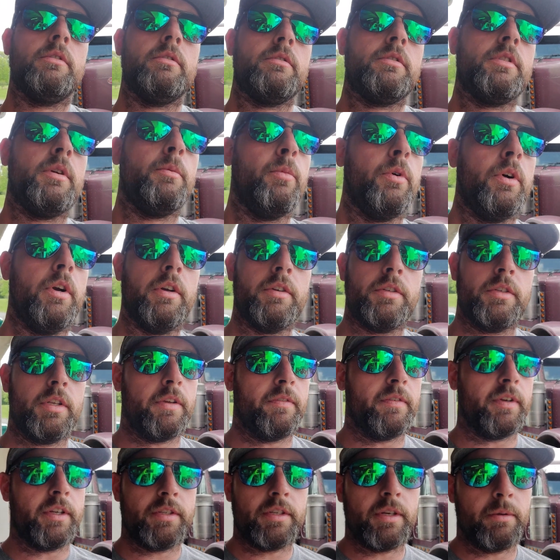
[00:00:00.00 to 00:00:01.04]
somewhere else to
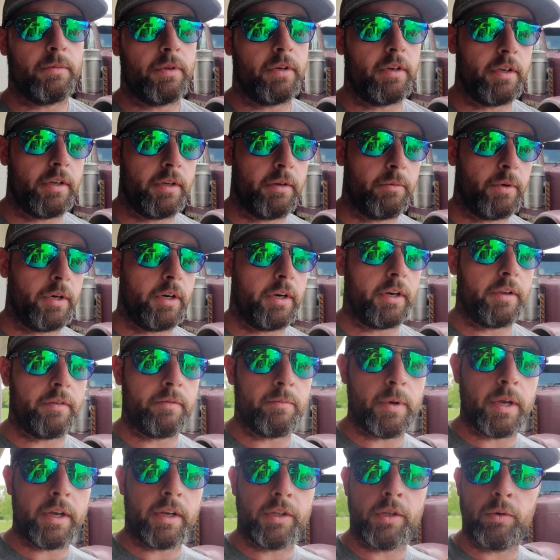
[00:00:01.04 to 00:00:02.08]
even get something to eat. We didn't even
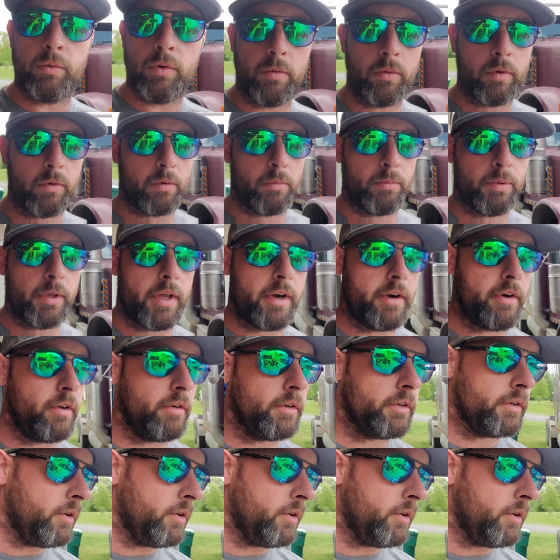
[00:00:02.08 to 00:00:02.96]
make it to where we were planning on